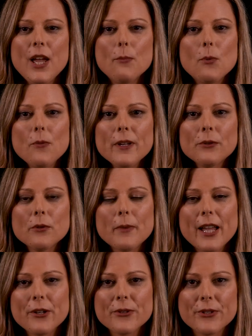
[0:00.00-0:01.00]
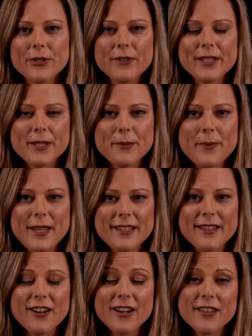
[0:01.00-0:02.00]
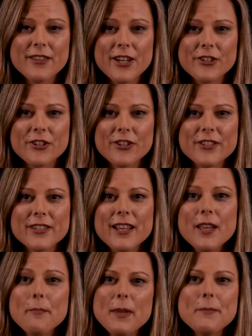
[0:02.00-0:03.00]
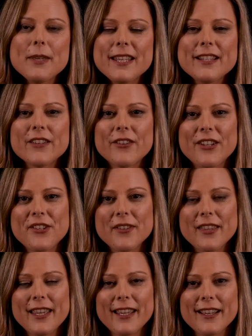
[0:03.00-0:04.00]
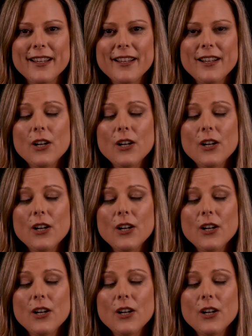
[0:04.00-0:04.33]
Moving to microservices-based architectures may be easier than you think,